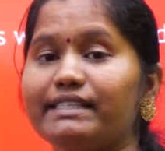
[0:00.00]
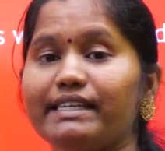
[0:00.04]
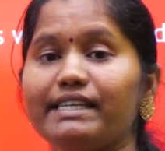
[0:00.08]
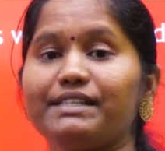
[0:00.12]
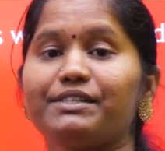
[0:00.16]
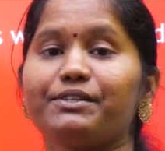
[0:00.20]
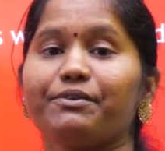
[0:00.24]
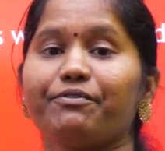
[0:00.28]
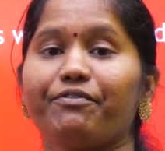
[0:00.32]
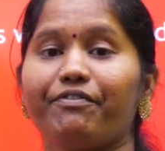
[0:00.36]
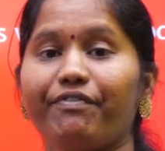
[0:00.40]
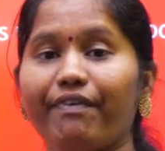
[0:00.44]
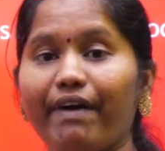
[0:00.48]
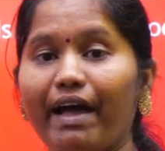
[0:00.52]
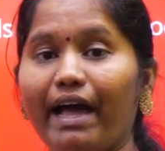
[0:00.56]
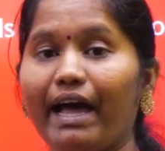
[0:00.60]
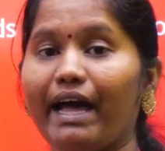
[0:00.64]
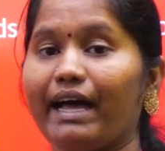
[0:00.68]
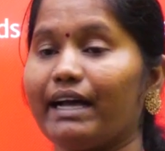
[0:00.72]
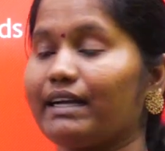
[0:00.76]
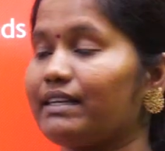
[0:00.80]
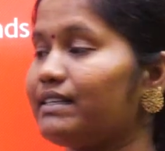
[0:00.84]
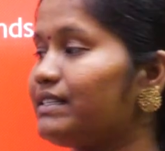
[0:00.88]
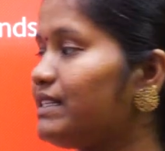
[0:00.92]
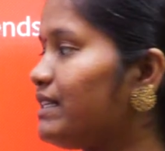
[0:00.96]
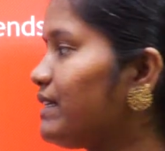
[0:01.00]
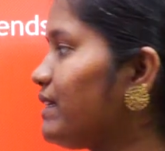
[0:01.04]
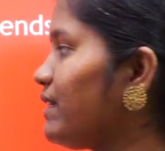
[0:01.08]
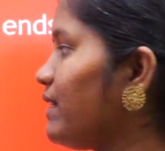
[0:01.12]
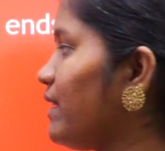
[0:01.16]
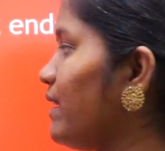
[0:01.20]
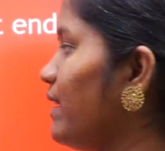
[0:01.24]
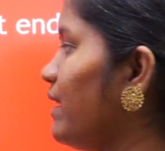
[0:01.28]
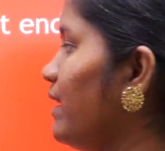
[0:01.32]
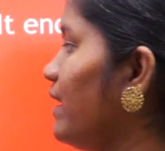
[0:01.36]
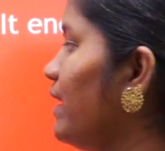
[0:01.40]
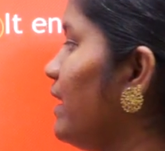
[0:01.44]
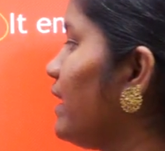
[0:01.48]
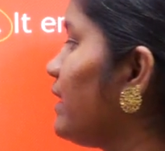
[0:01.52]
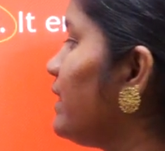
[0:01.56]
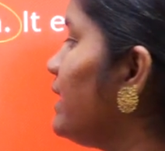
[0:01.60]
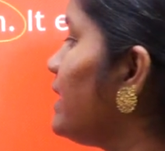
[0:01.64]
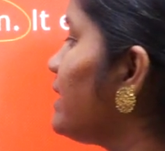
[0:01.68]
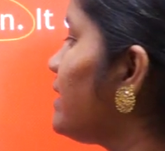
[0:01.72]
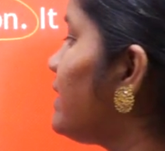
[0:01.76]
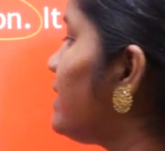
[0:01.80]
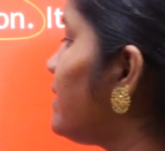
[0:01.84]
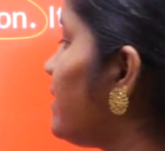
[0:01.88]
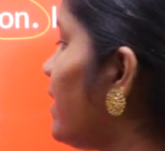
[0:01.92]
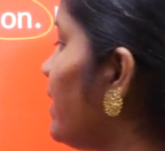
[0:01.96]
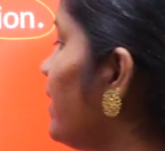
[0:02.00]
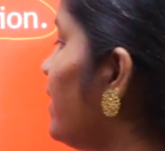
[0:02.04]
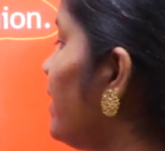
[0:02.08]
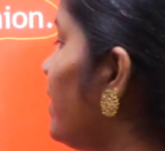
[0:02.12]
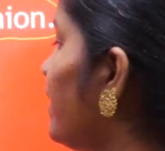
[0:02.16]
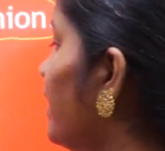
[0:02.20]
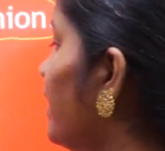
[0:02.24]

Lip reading: states a fact. The sun